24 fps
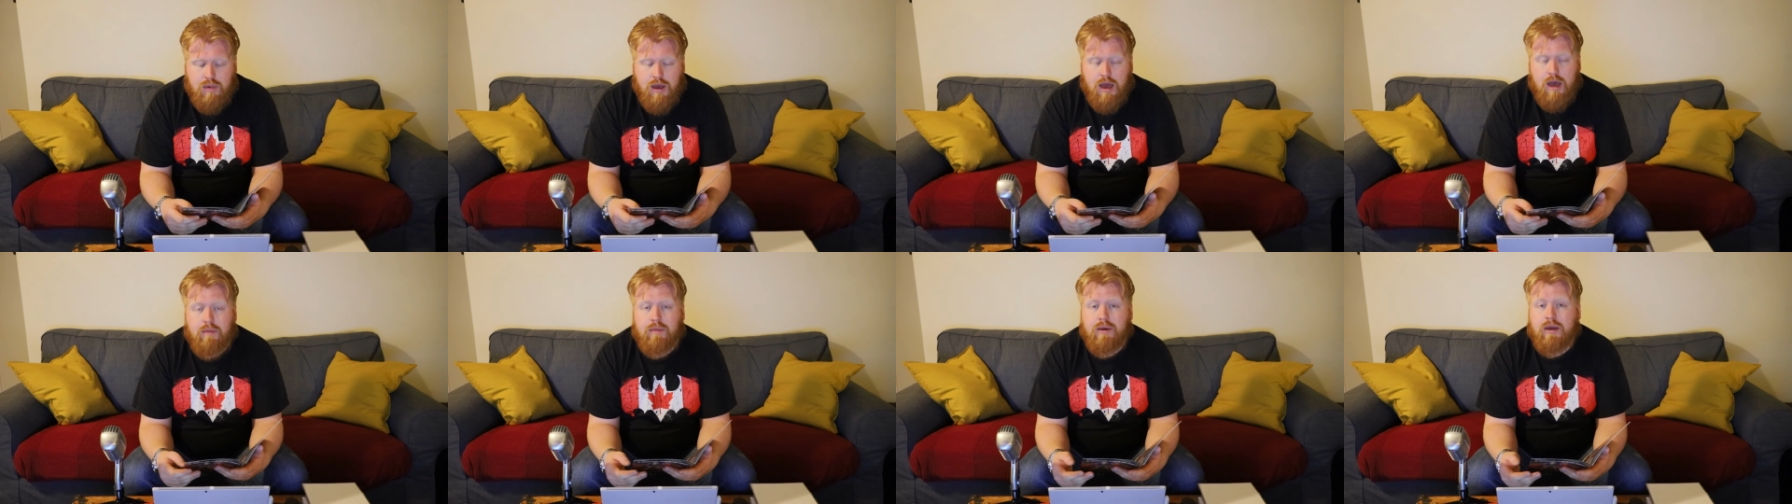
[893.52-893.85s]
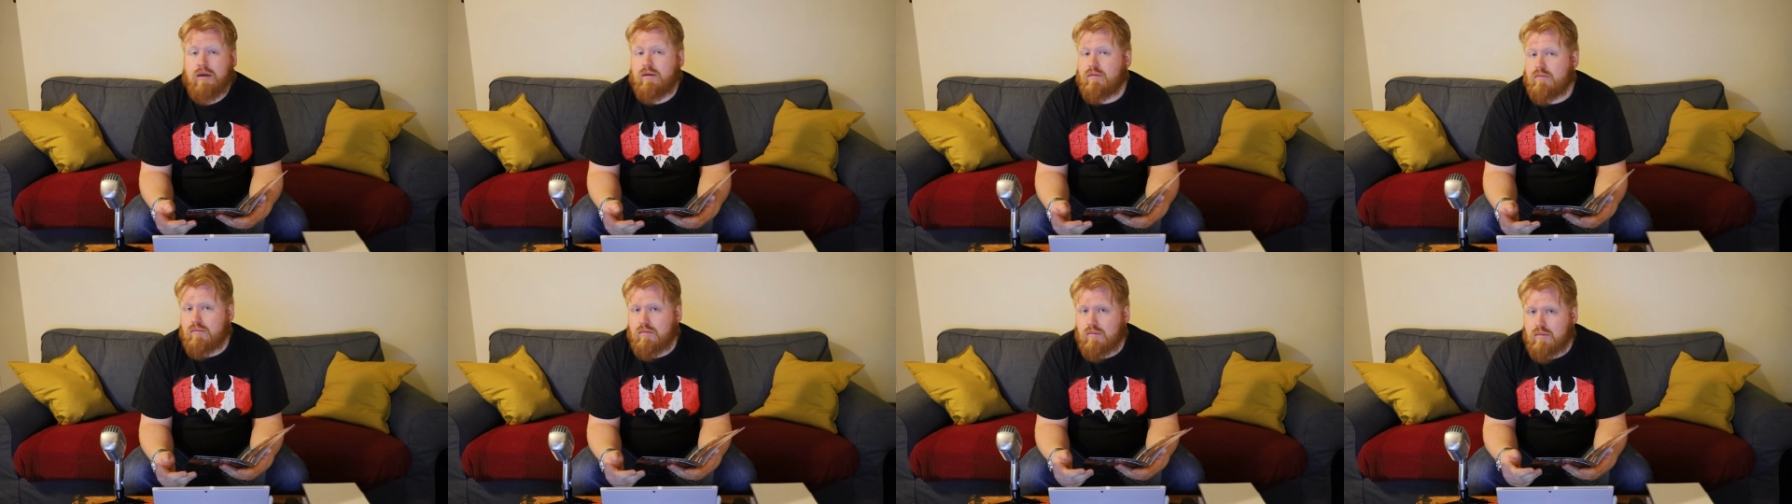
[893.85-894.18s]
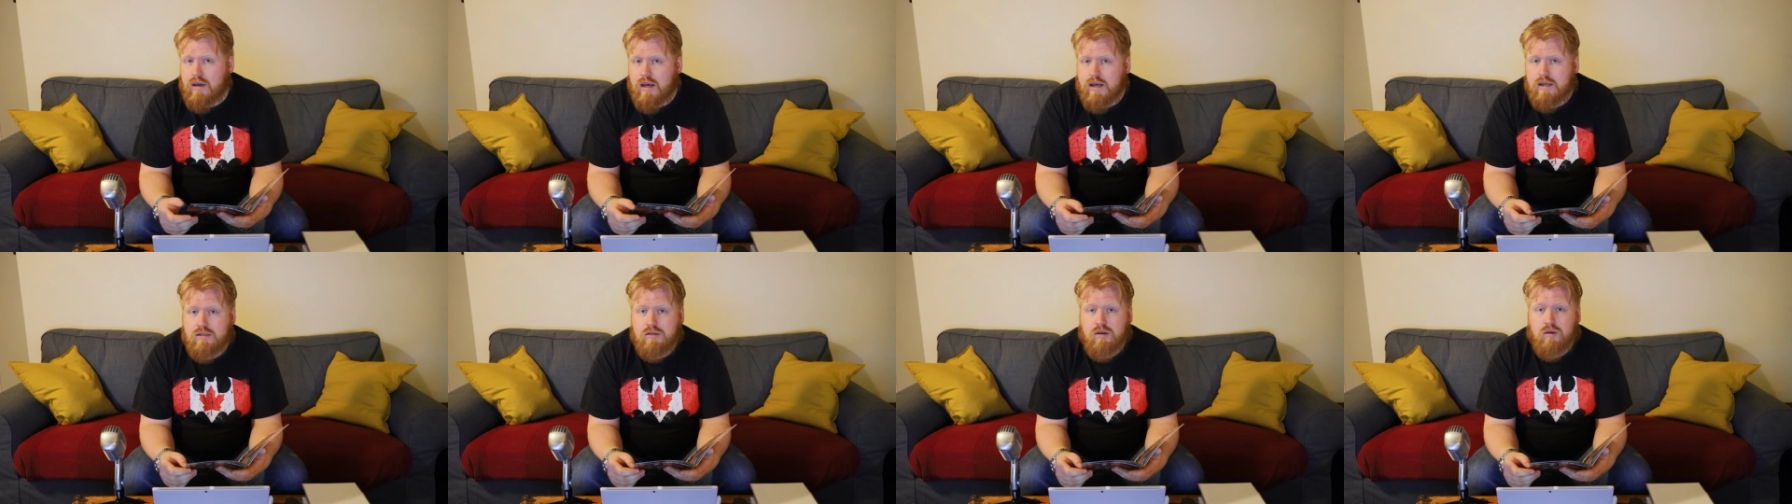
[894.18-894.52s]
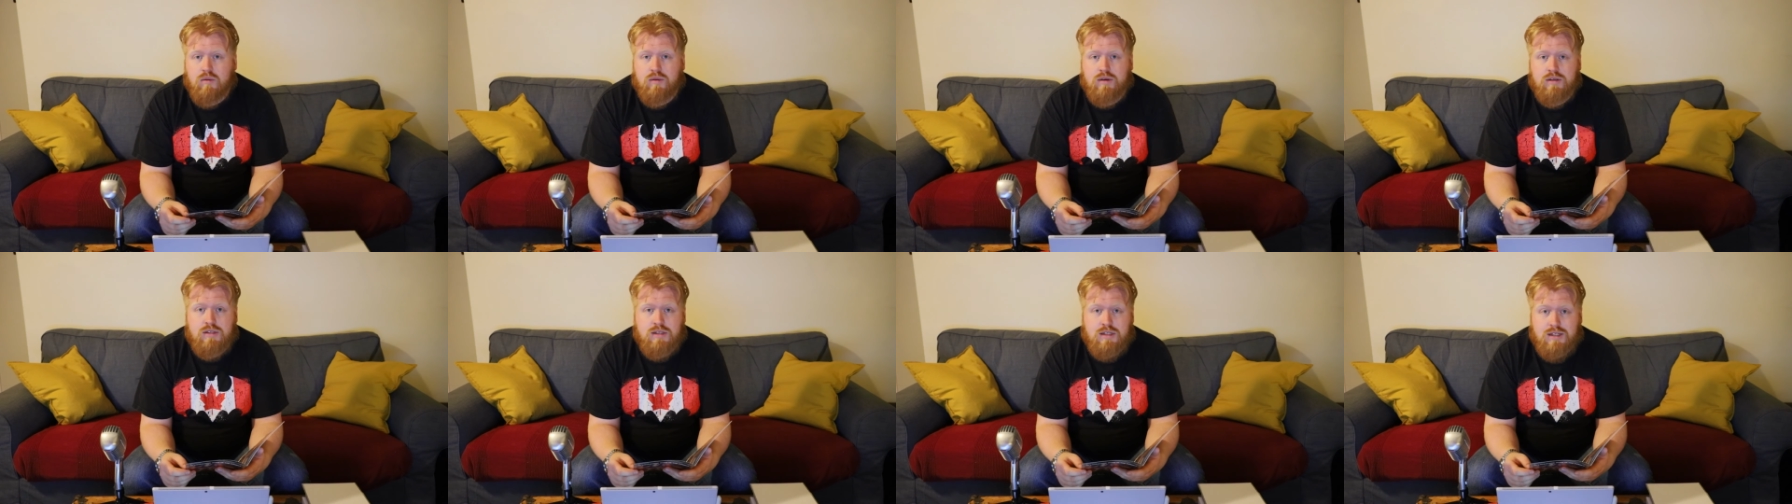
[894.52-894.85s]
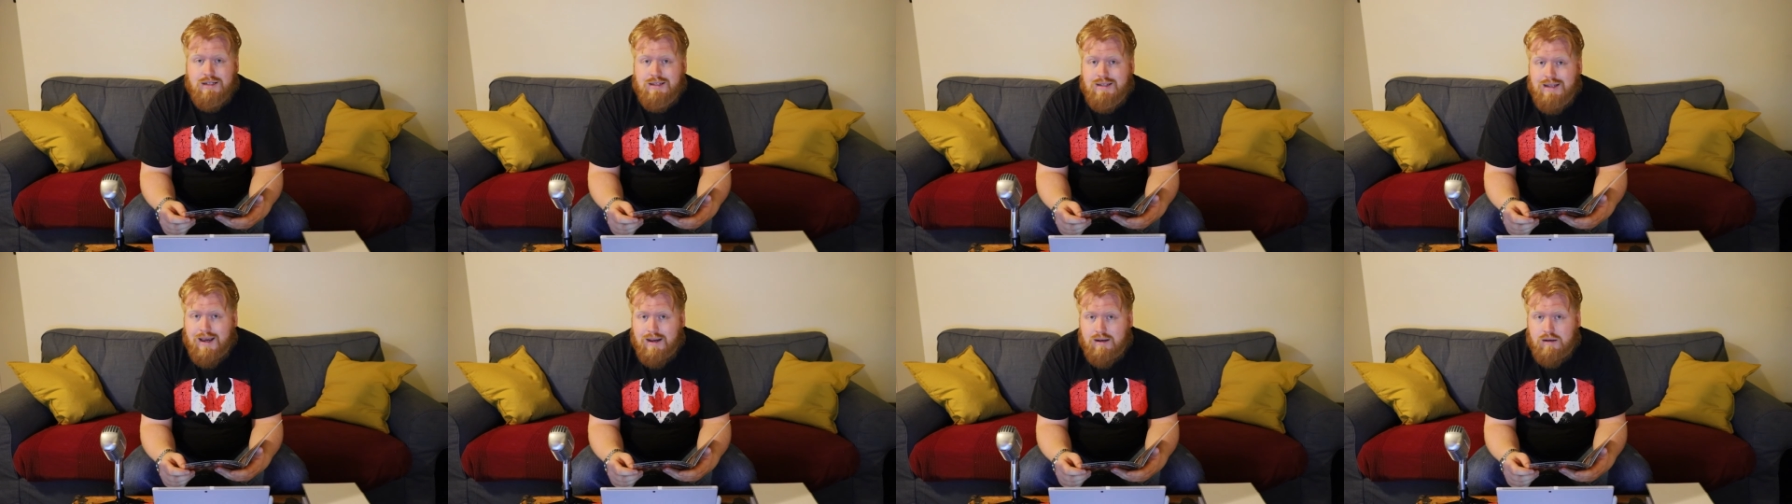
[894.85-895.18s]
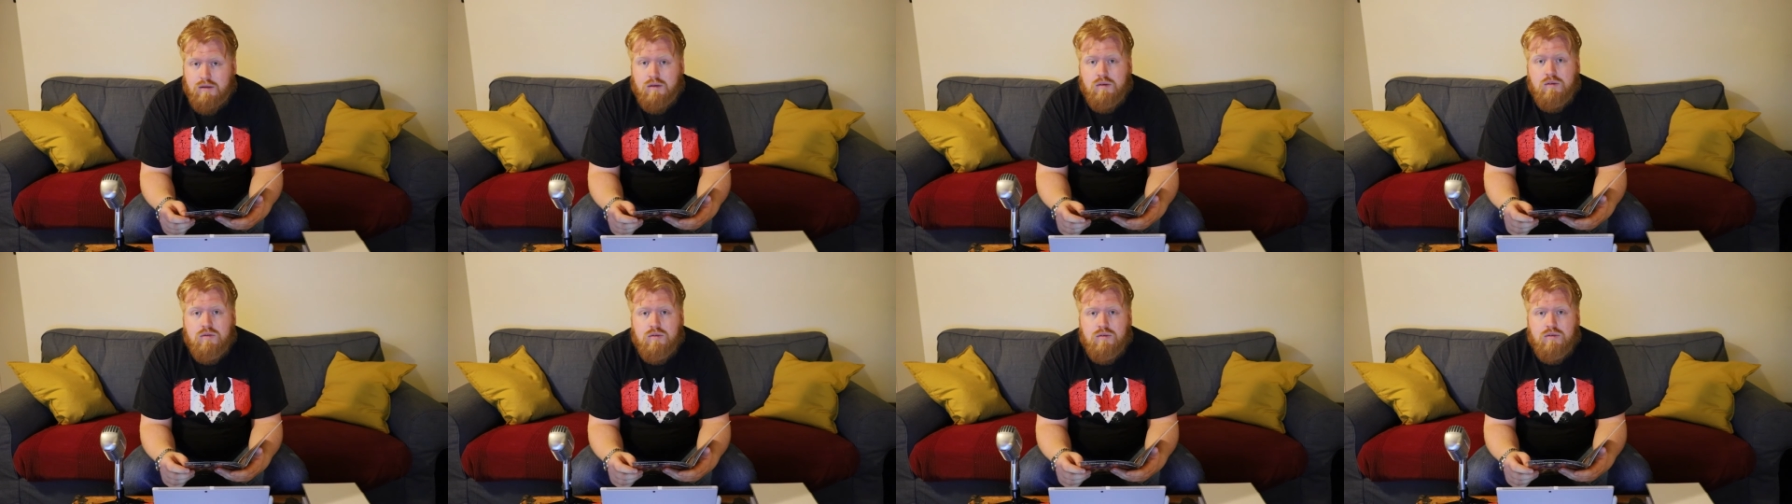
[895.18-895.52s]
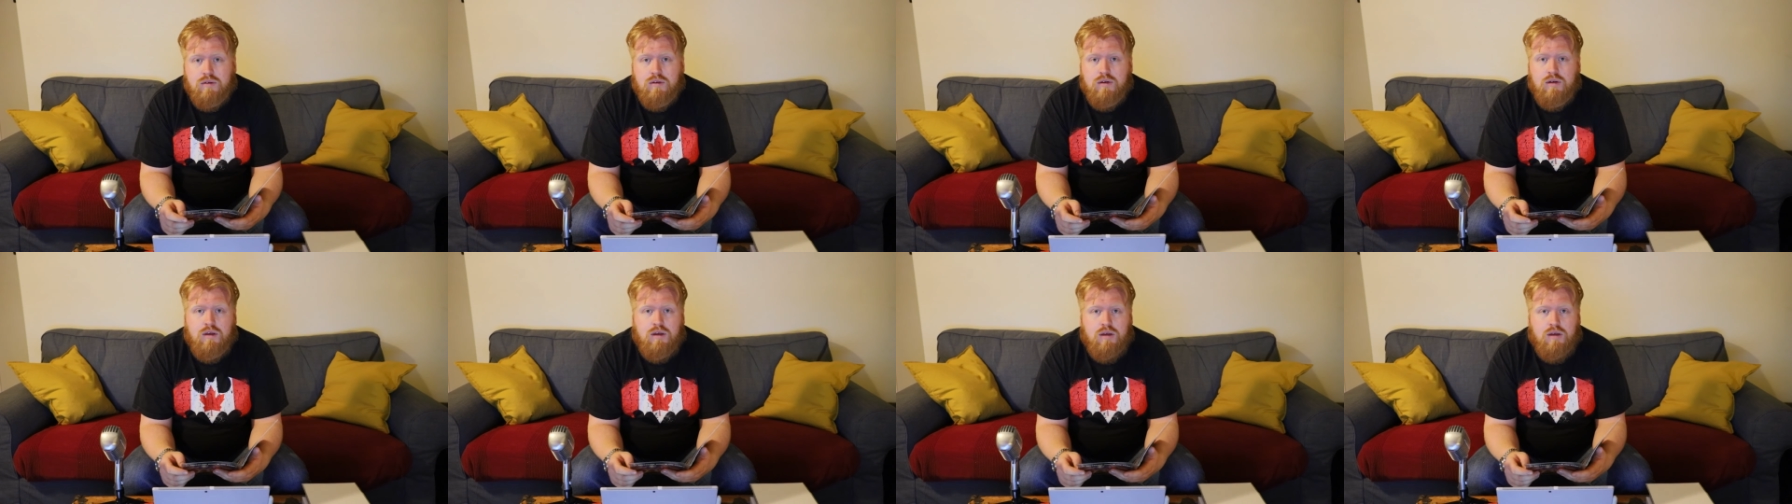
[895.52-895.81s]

Batman, as always the detective,